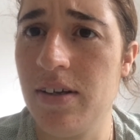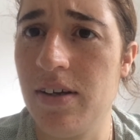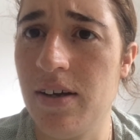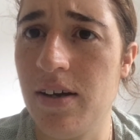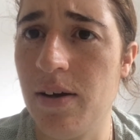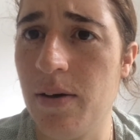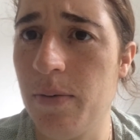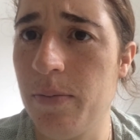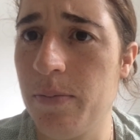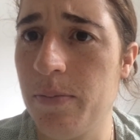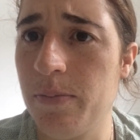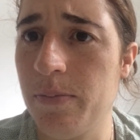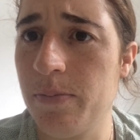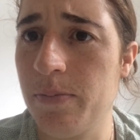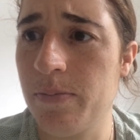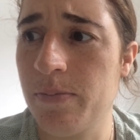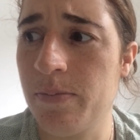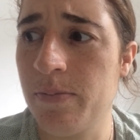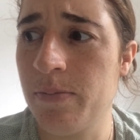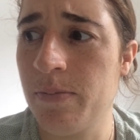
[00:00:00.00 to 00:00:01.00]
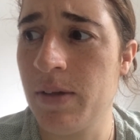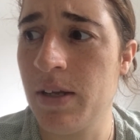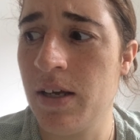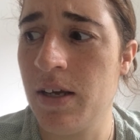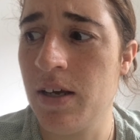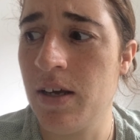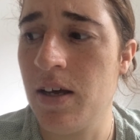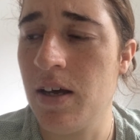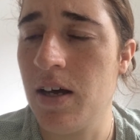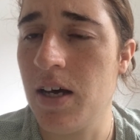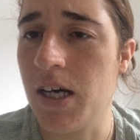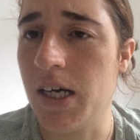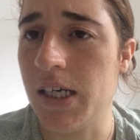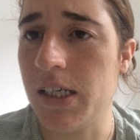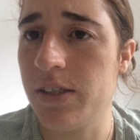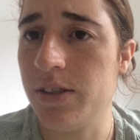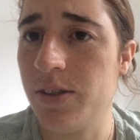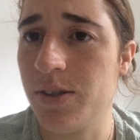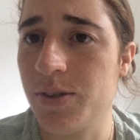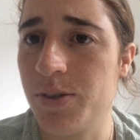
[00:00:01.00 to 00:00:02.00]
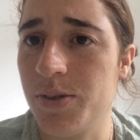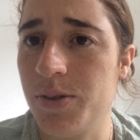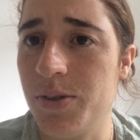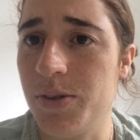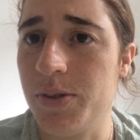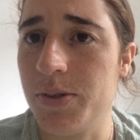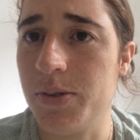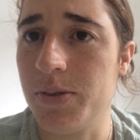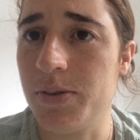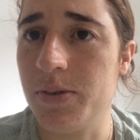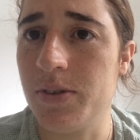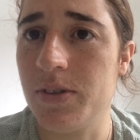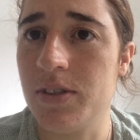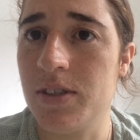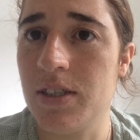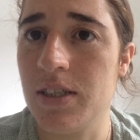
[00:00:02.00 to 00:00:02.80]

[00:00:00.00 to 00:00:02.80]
I'll talk to you